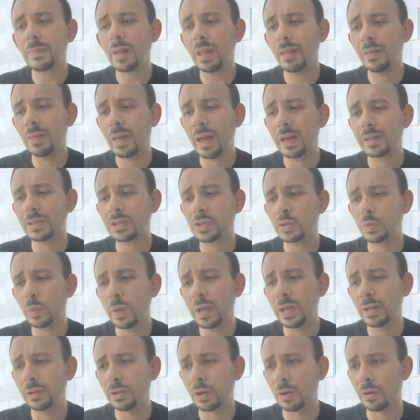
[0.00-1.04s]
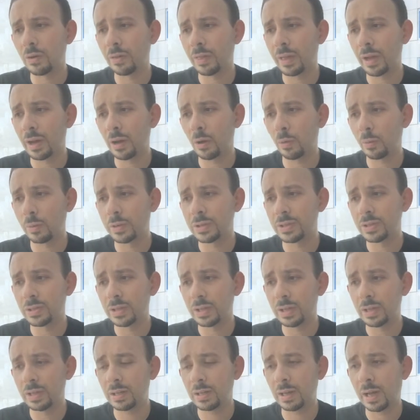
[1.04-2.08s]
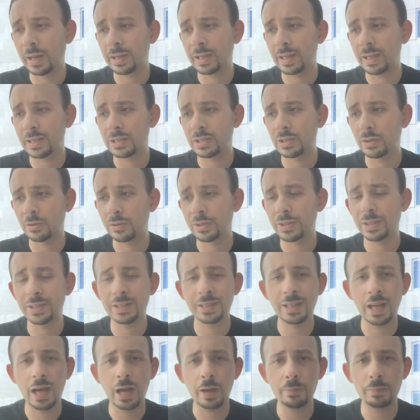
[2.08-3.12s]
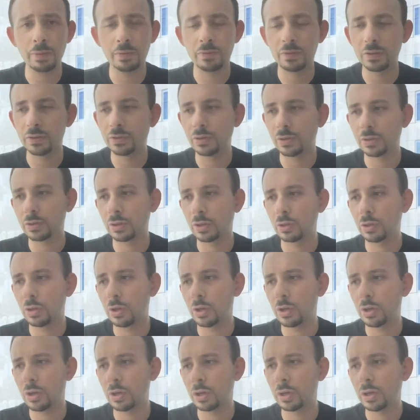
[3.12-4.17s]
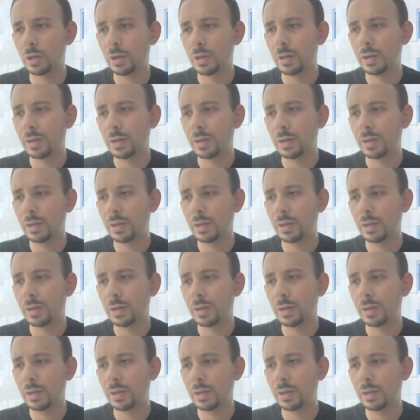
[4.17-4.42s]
That swing low there was, I guess, your stop if you took the long.